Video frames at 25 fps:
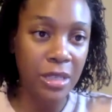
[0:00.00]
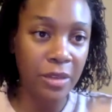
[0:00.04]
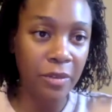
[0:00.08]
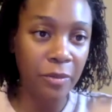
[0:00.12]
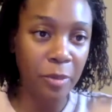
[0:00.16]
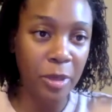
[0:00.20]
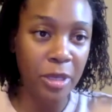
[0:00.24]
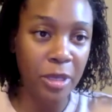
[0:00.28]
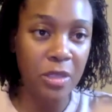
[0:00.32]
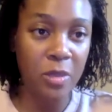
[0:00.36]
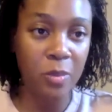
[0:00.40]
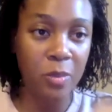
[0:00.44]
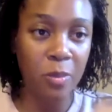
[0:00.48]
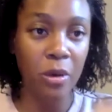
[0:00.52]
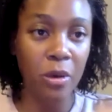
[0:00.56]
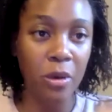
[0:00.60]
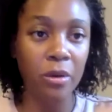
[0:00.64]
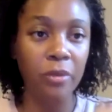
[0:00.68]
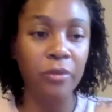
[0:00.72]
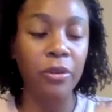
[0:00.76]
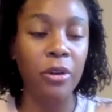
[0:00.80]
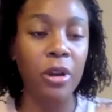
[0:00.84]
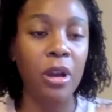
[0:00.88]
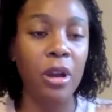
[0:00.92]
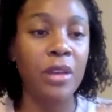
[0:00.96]
of
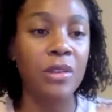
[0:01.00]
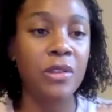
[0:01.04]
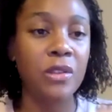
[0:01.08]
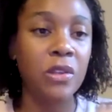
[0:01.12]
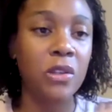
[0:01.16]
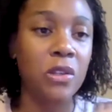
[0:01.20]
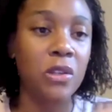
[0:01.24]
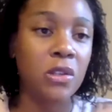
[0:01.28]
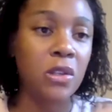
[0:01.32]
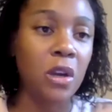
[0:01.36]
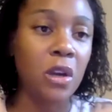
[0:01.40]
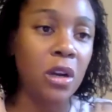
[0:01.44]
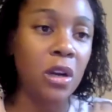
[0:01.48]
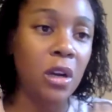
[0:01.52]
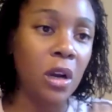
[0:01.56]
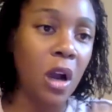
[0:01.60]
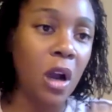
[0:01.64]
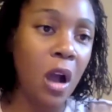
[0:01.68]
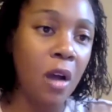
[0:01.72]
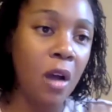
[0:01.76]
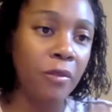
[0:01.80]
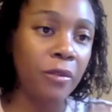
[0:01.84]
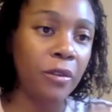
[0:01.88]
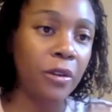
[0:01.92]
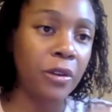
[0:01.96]
Pittsburgh for us to start our
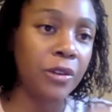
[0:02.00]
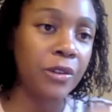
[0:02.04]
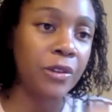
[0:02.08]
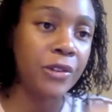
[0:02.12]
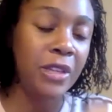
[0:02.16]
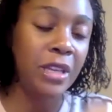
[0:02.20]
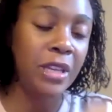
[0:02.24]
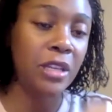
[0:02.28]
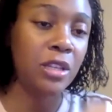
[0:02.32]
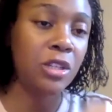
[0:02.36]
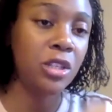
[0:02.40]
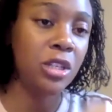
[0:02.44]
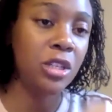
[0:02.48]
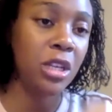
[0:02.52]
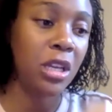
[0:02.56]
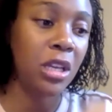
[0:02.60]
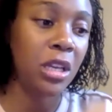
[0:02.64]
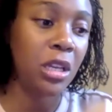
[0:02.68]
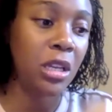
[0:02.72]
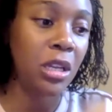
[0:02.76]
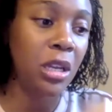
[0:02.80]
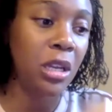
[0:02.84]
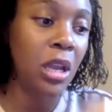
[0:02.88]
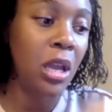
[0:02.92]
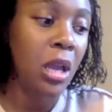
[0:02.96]

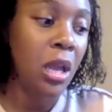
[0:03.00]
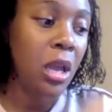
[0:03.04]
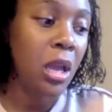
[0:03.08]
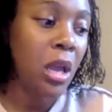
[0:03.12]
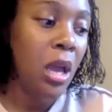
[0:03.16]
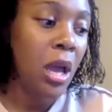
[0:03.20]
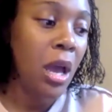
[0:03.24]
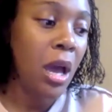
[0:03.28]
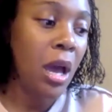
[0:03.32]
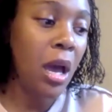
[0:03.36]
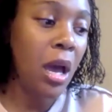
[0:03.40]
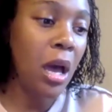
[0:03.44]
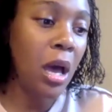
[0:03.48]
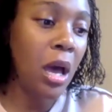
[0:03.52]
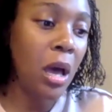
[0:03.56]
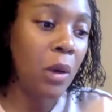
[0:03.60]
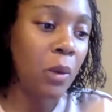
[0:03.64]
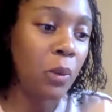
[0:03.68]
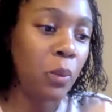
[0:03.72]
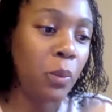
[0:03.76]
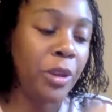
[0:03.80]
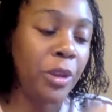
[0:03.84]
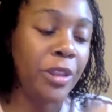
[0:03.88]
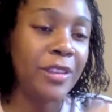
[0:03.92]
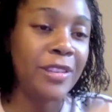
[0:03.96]
conversation
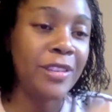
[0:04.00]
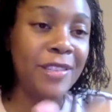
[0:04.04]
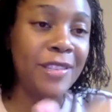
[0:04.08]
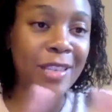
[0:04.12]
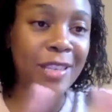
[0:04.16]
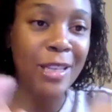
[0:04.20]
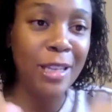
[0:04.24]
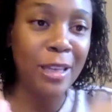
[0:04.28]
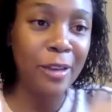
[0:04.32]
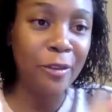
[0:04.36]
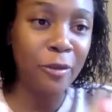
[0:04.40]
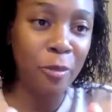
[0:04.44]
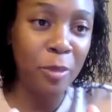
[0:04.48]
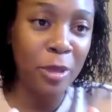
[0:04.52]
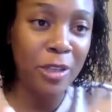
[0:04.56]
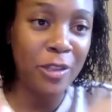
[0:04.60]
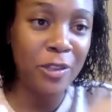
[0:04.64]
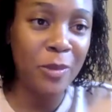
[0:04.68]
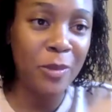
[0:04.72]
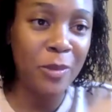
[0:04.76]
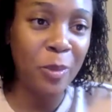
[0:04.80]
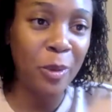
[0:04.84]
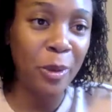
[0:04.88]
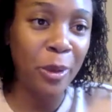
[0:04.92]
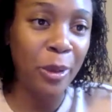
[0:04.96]
with the city of
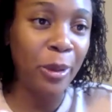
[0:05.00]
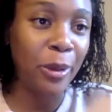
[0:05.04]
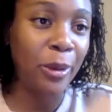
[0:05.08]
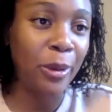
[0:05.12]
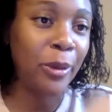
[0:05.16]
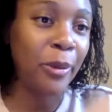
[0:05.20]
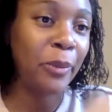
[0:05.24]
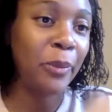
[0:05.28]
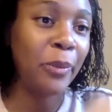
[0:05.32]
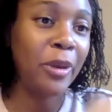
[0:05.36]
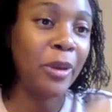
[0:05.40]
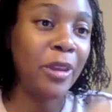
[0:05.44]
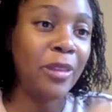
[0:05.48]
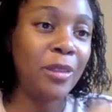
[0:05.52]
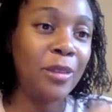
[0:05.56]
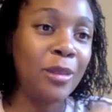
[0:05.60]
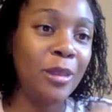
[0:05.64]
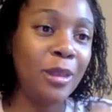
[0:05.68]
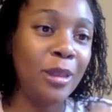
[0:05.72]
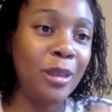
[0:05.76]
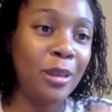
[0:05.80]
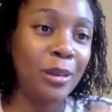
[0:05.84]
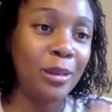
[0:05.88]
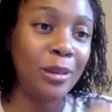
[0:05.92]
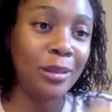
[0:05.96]
Pittsburgh, with
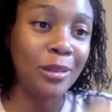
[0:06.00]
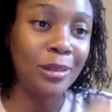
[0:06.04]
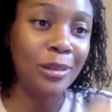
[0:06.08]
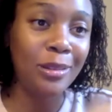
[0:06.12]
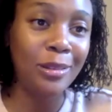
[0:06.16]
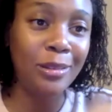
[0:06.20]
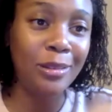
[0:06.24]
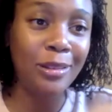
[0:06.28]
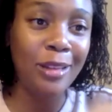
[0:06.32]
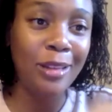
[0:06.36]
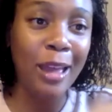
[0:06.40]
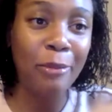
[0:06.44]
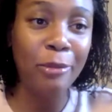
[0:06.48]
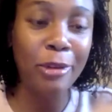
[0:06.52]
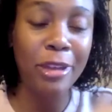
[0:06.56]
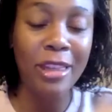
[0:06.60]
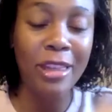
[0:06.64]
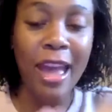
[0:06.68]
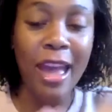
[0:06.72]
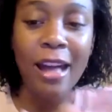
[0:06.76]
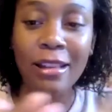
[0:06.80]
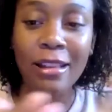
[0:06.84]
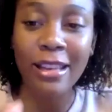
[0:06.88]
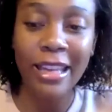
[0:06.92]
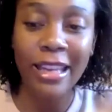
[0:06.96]

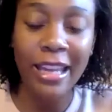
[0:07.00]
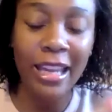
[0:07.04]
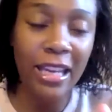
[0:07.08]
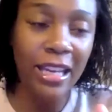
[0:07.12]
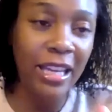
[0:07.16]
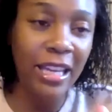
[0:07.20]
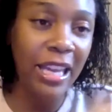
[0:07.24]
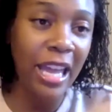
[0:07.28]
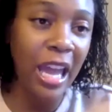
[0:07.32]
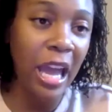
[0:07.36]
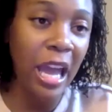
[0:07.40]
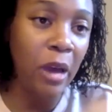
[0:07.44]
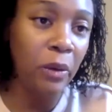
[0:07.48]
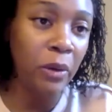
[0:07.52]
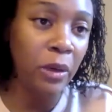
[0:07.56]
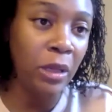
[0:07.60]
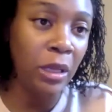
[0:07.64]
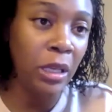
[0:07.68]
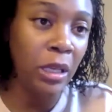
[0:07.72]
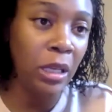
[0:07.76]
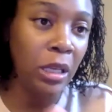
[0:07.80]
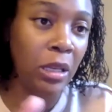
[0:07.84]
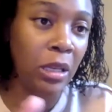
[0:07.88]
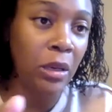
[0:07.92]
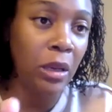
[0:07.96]
Allegheny
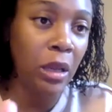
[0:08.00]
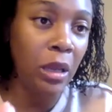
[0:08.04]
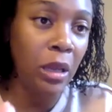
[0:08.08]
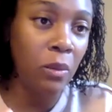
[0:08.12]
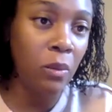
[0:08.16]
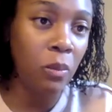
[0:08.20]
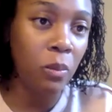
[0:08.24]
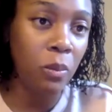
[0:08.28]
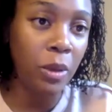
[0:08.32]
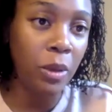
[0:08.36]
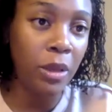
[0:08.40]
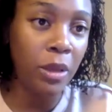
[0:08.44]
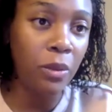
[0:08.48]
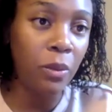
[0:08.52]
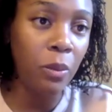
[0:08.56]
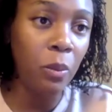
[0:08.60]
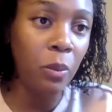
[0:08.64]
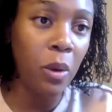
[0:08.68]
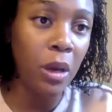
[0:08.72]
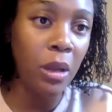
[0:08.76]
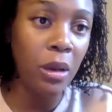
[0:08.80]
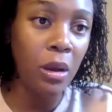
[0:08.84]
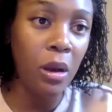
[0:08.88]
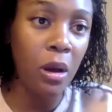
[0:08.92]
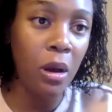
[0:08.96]
County, and with
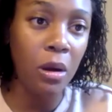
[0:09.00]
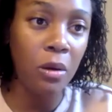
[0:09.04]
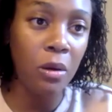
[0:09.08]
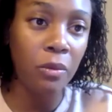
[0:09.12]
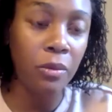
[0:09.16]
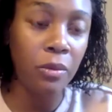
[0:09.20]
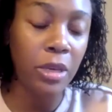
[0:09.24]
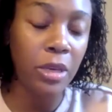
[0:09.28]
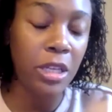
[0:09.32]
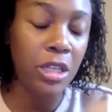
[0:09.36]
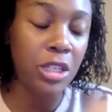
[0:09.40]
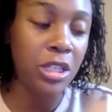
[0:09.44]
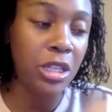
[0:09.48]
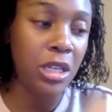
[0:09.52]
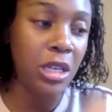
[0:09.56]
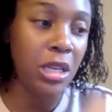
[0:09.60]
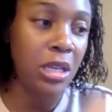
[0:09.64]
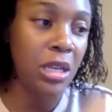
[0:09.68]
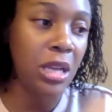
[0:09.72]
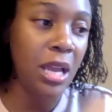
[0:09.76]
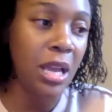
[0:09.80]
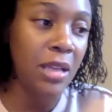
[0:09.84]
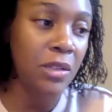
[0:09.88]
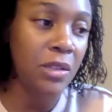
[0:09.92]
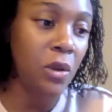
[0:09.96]
what our
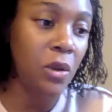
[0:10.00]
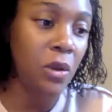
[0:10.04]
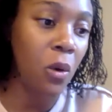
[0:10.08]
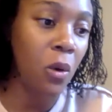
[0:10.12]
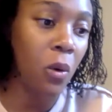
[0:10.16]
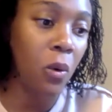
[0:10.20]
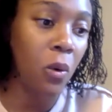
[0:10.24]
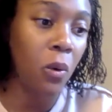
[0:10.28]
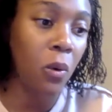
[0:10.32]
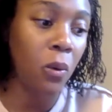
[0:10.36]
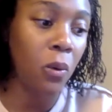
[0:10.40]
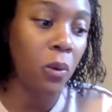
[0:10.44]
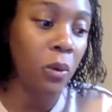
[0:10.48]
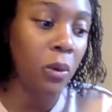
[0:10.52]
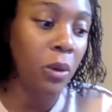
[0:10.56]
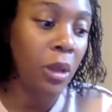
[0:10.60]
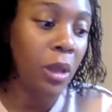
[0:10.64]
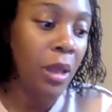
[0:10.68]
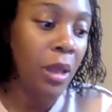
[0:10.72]
region as a whole